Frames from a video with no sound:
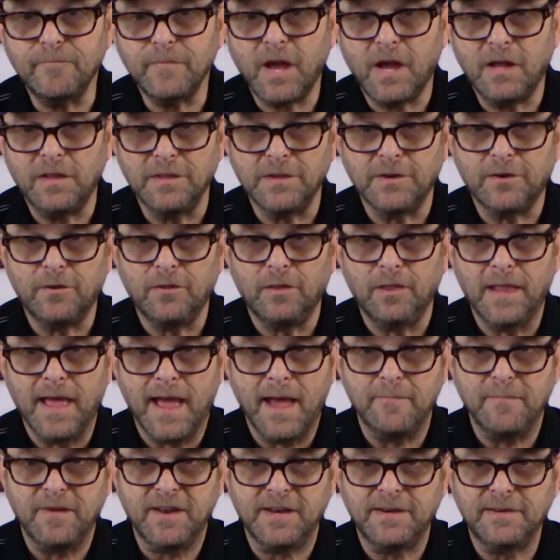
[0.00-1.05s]
A little
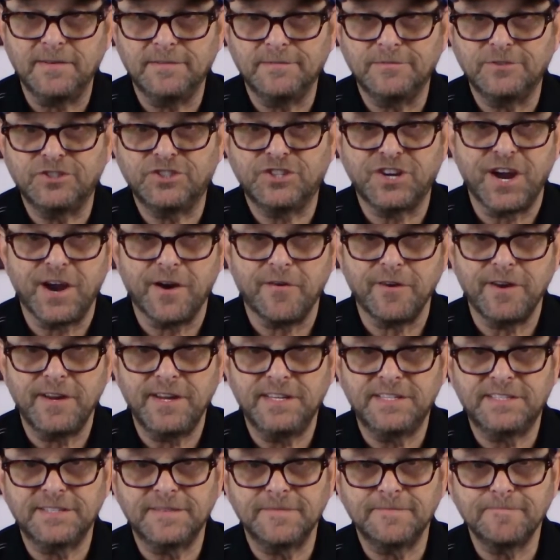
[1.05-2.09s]
lemon,
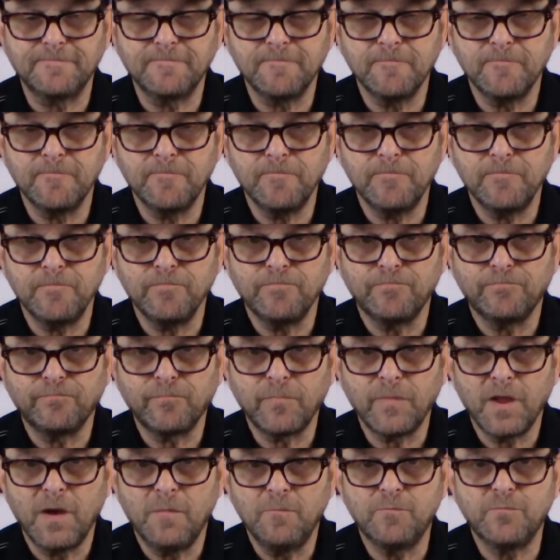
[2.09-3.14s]
cherries,
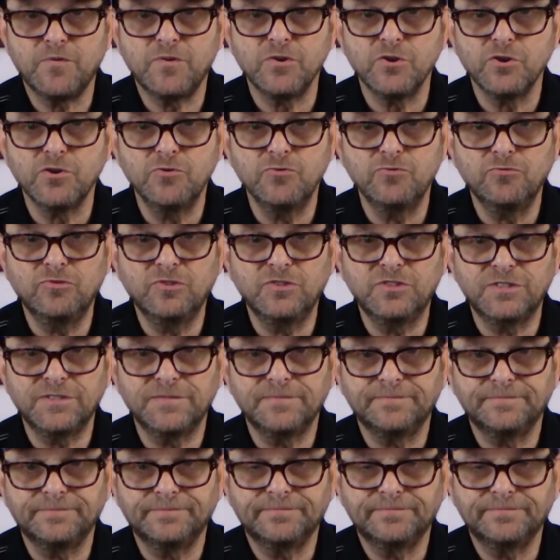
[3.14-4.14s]
prunes,